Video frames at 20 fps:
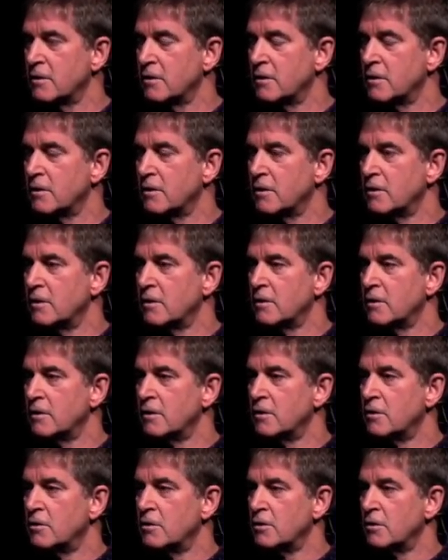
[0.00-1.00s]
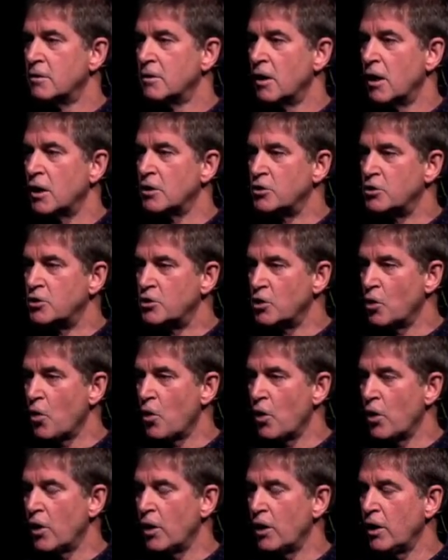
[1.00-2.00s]
a joy you will
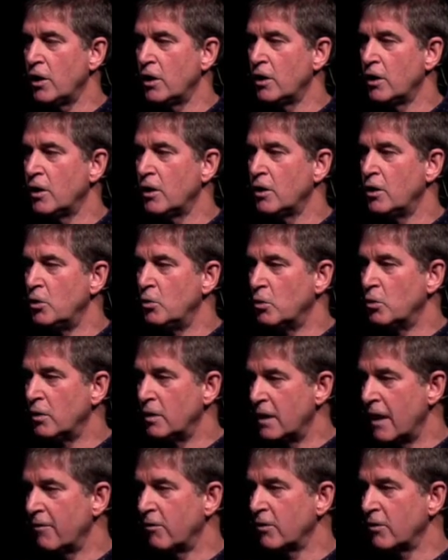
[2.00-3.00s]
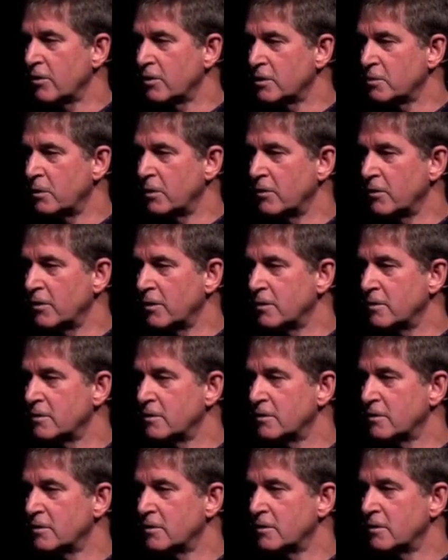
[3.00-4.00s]
never experience
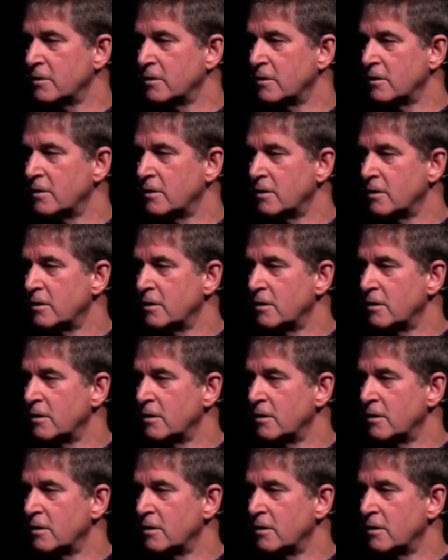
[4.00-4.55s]
through any other thing.